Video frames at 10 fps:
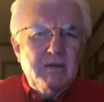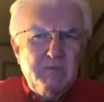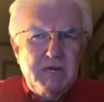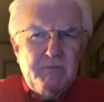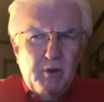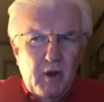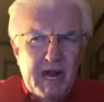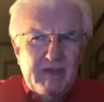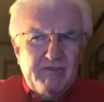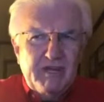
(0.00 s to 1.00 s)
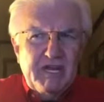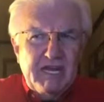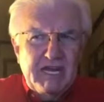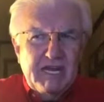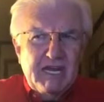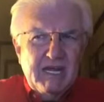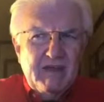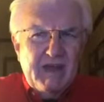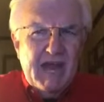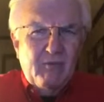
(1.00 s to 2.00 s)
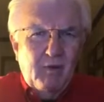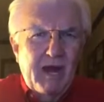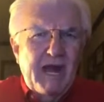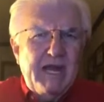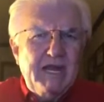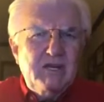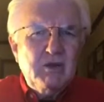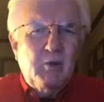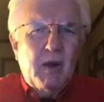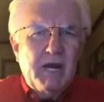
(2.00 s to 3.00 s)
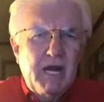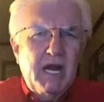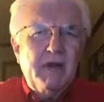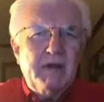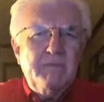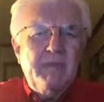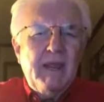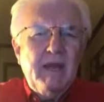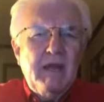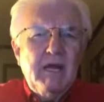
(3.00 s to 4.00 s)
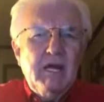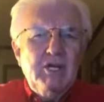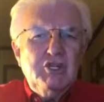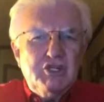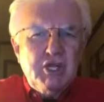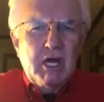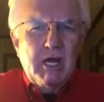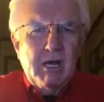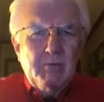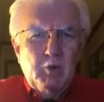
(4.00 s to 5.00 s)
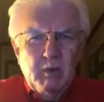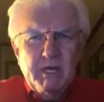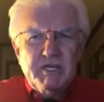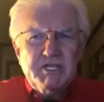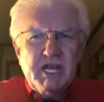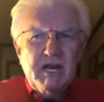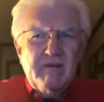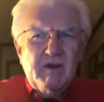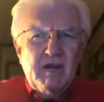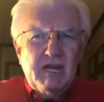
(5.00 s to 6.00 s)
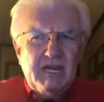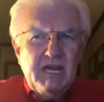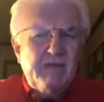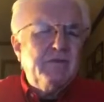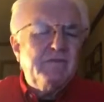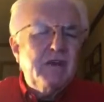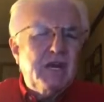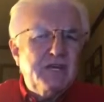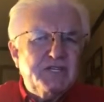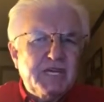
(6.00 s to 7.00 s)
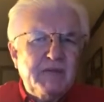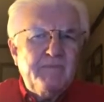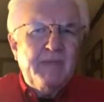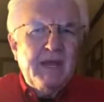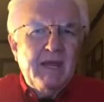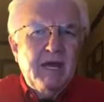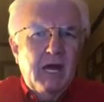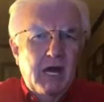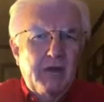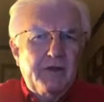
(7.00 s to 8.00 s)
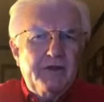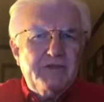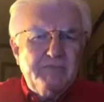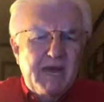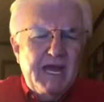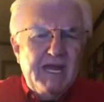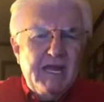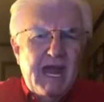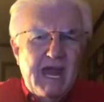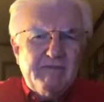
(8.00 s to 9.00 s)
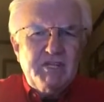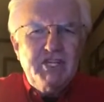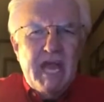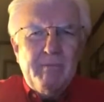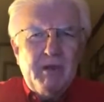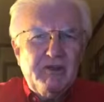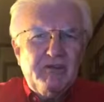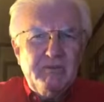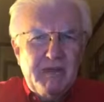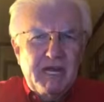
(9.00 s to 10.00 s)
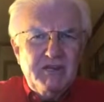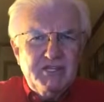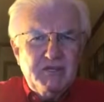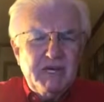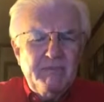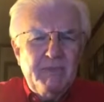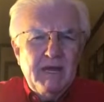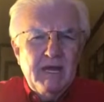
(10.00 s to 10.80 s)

be present in that way to one another. Some will discover a gift of nursing. Others may have a chaplaincy ministry